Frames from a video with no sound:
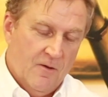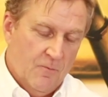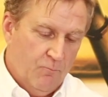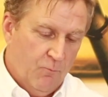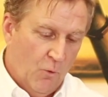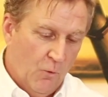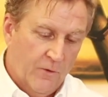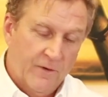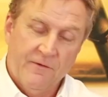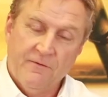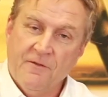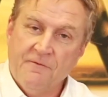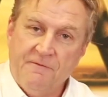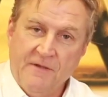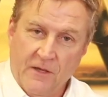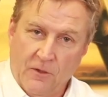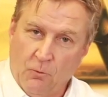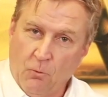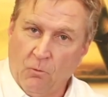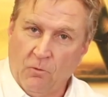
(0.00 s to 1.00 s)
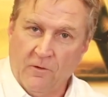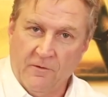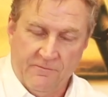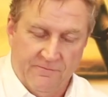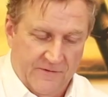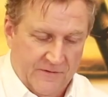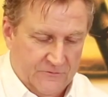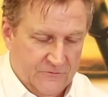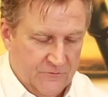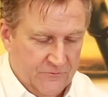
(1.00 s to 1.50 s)
point of the vehicle where it
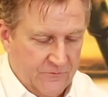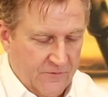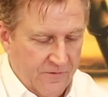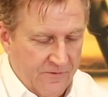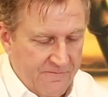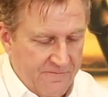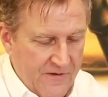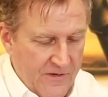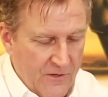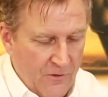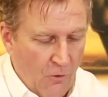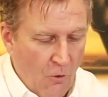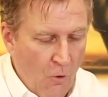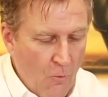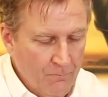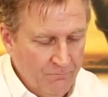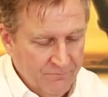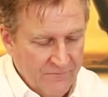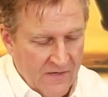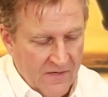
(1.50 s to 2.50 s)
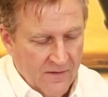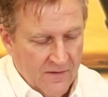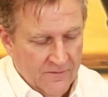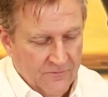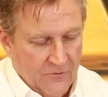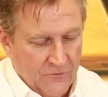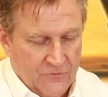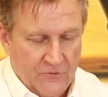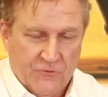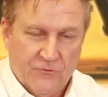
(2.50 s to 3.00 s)
fixes to the vehicle.
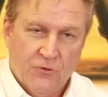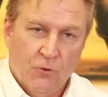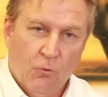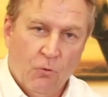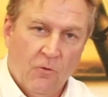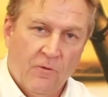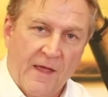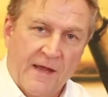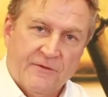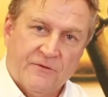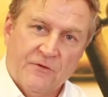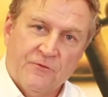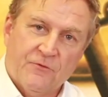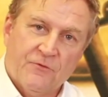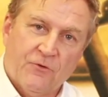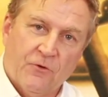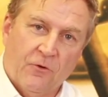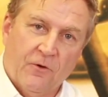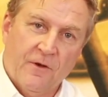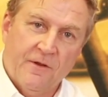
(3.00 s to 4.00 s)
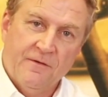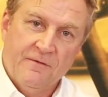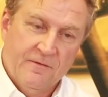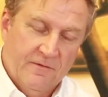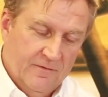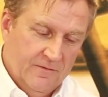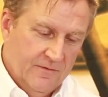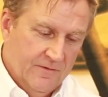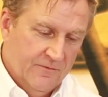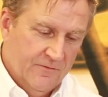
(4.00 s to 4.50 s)
There's a tool that's
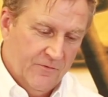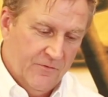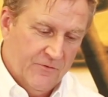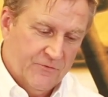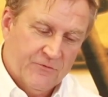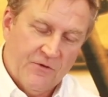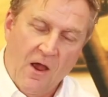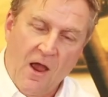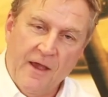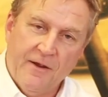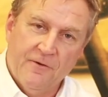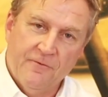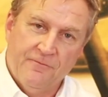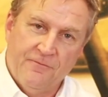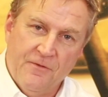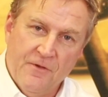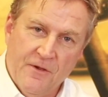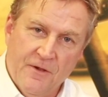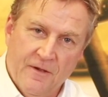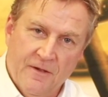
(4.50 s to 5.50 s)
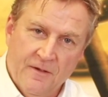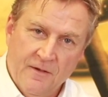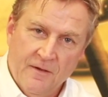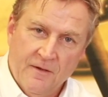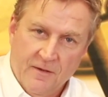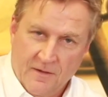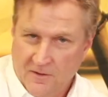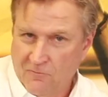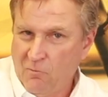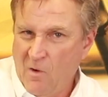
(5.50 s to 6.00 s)
inserted into the side of the
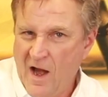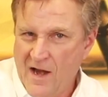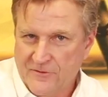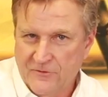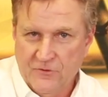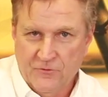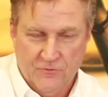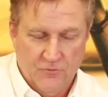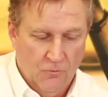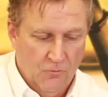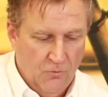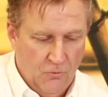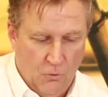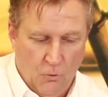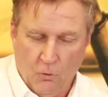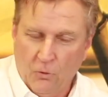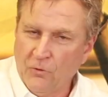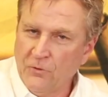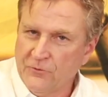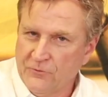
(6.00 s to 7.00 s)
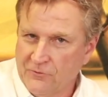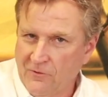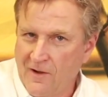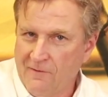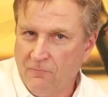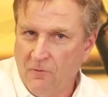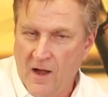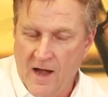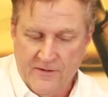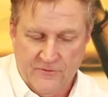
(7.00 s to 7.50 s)
ratchet tool, a 1/4-inch
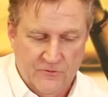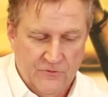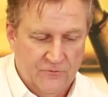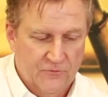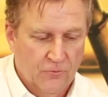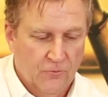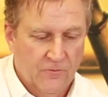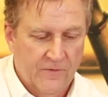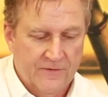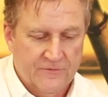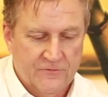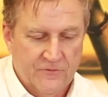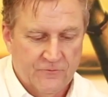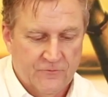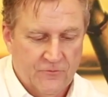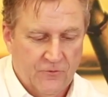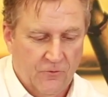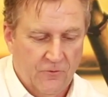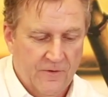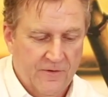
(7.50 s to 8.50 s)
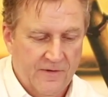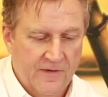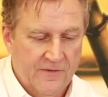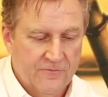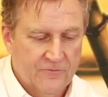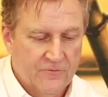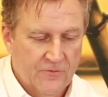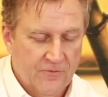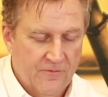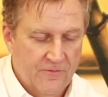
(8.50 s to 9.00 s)
drive ratchet tool that's inserted
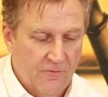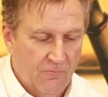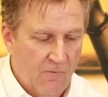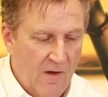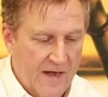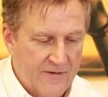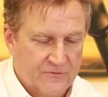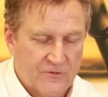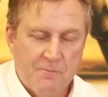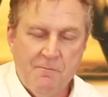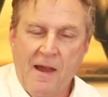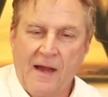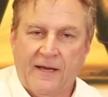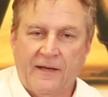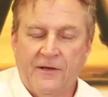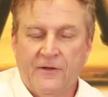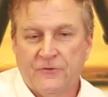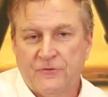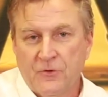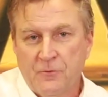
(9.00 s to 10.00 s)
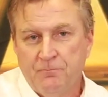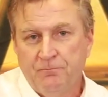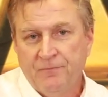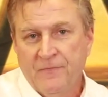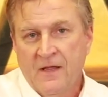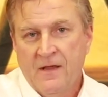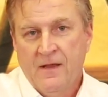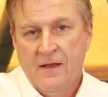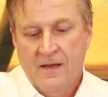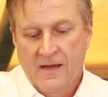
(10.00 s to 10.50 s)
into the ratchet mechanism,
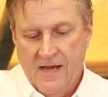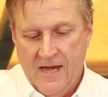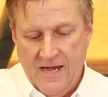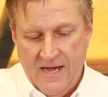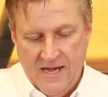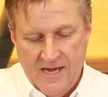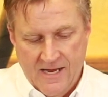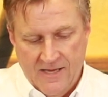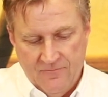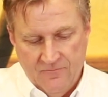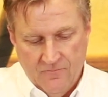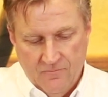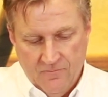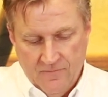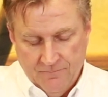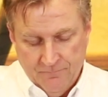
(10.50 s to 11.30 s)
and